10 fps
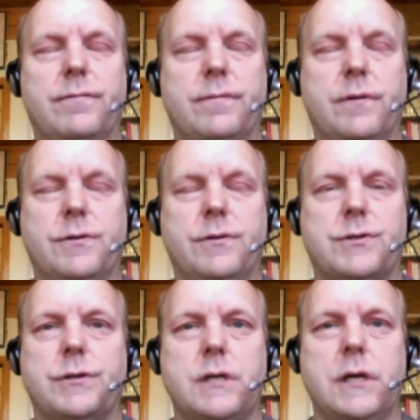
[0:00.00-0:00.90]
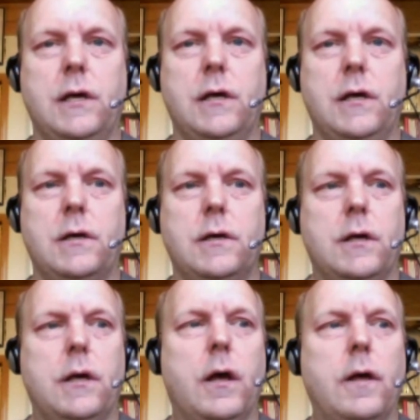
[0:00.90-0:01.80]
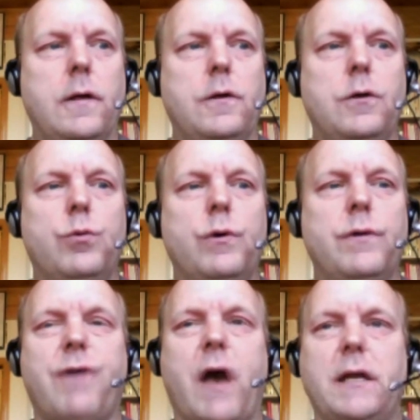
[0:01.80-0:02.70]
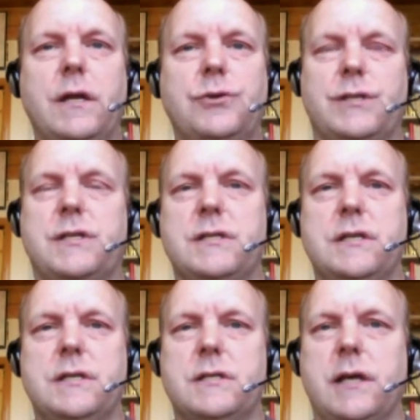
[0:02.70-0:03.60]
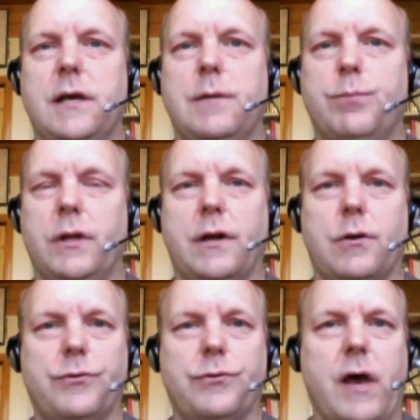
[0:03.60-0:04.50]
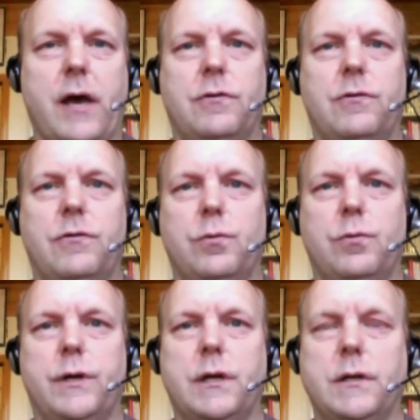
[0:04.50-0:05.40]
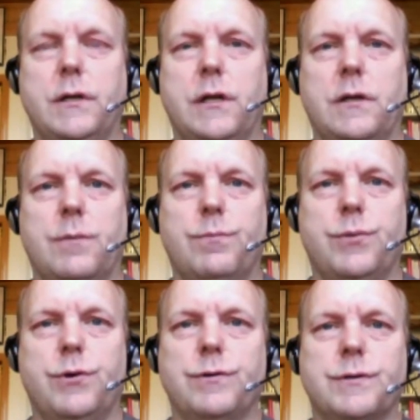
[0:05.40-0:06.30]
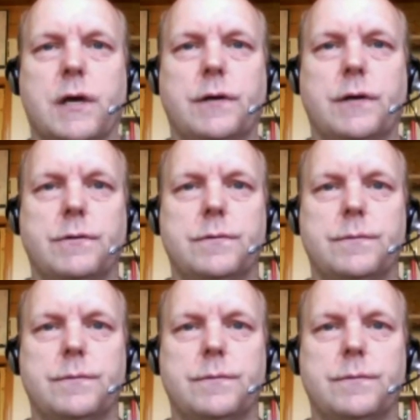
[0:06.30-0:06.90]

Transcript: certainty, you would find it just as easily in political science as you would in computer science.